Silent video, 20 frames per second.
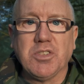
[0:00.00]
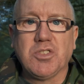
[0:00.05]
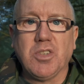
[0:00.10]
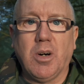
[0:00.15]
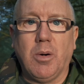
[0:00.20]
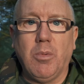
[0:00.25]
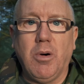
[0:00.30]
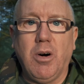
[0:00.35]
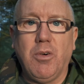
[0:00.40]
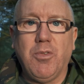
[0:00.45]

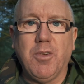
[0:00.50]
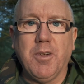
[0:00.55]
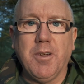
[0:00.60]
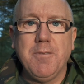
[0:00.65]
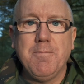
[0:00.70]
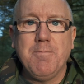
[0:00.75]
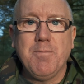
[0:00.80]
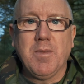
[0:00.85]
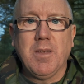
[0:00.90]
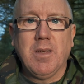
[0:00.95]
stop
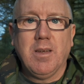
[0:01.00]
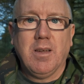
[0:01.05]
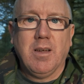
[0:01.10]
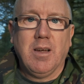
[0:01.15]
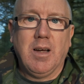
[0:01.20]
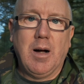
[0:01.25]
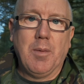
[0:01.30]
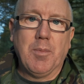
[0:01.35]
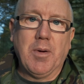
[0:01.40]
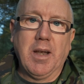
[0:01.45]
waffling.
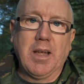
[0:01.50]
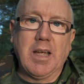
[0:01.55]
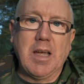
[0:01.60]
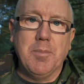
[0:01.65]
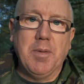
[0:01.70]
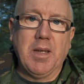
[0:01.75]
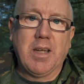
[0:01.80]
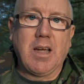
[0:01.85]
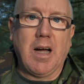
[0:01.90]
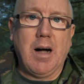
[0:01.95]
I'm going to get
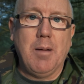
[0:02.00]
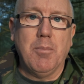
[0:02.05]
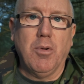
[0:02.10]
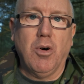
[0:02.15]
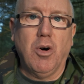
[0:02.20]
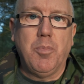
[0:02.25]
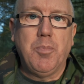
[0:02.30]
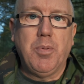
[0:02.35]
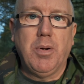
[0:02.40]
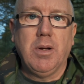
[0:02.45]
my camp
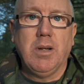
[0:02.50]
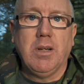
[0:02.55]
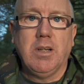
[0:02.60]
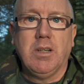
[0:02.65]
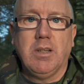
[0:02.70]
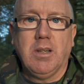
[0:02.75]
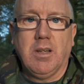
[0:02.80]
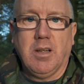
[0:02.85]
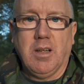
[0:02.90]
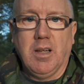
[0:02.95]
up
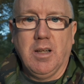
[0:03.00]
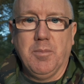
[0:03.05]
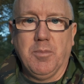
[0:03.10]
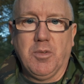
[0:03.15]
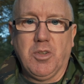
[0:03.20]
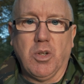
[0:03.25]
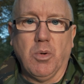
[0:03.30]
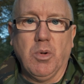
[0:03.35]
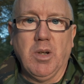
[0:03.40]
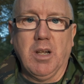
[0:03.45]

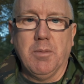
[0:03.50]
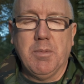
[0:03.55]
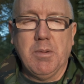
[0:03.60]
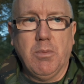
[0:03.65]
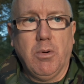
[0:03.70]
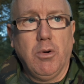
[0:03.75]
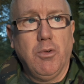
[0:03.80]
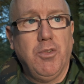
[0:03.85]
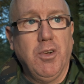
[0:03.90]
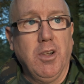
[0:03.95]
and do a little bit
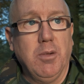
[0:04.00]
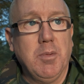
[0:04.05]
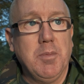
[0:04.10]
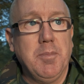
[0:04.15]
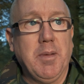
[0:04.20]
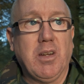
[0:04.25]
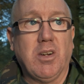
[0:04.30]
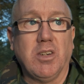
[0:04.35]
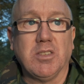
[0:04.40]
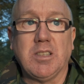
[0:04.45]
more filming,
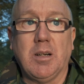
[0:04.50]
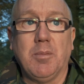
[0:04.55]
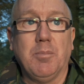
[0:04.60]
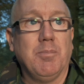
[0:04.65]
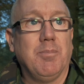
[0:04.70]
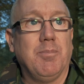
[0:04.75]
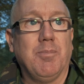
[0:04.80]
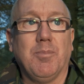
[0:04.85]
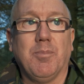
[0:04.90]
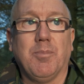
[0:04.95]
because
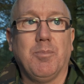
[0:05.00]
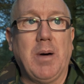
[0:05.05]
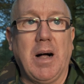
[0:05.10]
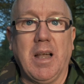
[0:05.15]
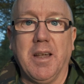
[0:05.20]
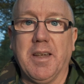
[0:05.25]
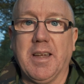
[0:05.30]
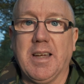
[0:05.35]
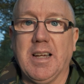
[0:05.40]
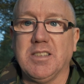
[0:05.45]
I'm
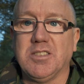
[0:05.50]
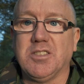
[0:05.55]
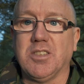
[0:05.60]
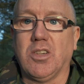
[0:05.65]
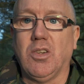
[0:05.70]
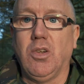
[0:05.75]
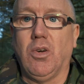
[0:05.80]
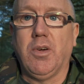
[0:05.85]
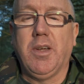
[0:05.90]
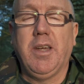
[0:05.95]
battling against the
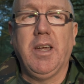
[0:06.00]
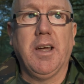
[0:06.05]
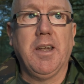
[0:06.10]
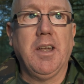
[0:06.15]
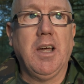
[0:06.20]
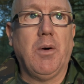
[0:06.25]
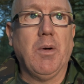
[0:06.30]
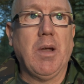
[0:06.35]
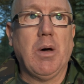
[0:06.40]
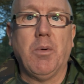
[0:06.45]
clock here
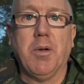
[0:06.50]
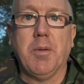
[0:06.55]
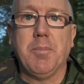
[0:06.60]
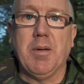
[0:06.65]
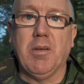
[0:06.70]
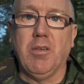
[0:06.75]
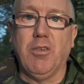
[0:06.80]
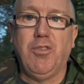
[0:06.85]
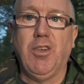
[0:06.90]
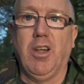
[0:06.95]
now, and I want to be
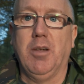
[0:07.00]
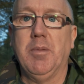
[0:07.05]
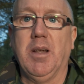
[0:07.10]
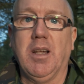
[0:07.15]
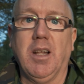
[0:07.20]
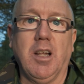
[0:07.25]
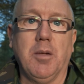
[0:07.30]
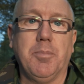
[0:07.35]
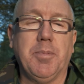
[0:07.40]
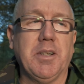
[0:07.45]
able to film a
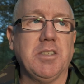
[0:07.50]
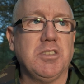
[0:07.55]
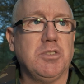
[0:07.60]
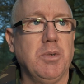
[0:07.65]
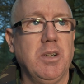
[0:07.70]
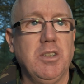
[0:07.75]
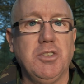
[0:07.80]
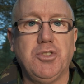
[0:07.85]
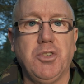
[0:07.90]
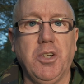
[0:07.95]
little bit as
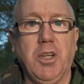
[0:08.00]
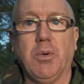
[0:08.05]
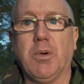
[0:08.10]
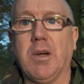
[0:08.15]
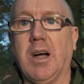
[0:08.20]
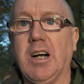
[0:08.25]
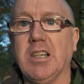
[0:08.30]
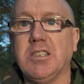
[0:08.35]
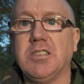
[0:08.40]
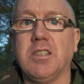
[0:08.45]
well and show you
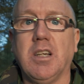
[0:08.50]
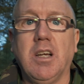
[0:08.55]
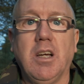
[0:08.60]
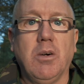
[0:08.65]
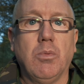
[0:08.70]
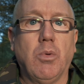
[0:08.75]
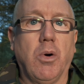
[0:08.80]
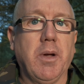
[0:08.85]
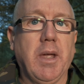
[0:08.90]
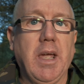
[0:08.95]
guys
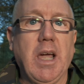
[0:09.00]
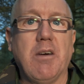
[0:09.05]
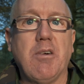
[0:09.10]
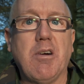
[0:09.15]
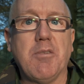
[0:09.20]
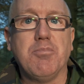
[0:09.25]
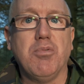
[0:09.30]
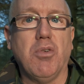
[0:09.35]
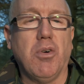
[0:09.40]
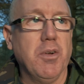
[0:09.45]
what gear
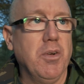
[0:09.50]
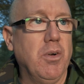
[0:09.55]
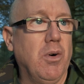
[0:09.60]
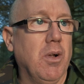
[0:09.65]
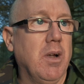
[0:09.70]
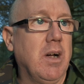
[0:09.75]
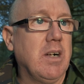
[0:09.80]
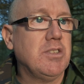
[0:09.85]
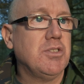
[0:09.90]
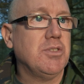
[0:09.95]
I've brought and all
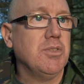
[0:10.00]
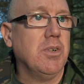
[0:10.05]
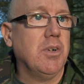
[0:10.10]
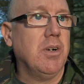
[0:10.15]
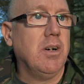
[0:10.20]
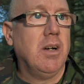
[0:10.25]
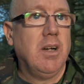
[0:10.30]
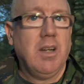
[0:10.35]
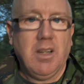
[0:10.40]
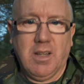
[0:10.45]
that. So